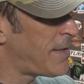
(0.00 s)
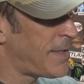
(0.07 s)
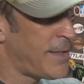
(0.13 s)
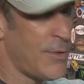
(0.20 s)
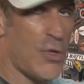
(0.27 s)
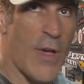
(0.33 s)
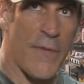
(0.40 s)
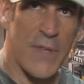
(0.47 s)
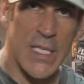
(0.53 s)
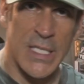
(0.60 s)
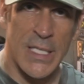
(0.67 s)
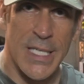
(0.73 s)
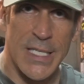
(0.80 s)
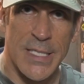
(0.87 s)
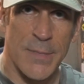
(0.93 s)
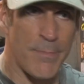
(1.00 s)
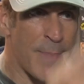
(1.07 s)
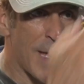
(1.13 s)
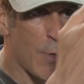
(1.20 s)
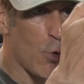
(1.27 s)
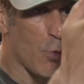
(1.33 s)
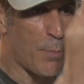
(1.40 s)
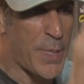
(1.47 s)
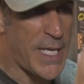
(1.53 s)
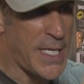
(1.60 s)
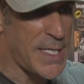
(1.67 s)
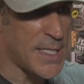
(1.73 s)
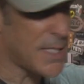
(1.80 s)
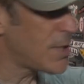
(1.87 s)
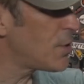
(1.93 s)
you have this metal
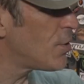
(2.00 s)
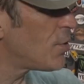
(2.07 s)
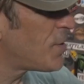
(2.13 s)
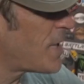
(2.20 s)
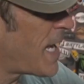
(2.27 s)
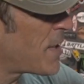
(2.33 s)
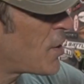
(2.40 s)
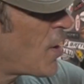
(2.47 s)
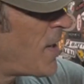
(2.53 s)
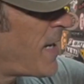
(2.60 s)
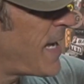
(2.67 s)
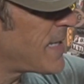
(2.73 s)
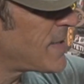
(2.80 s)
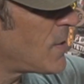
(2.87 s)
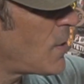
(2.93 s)
piece here that connects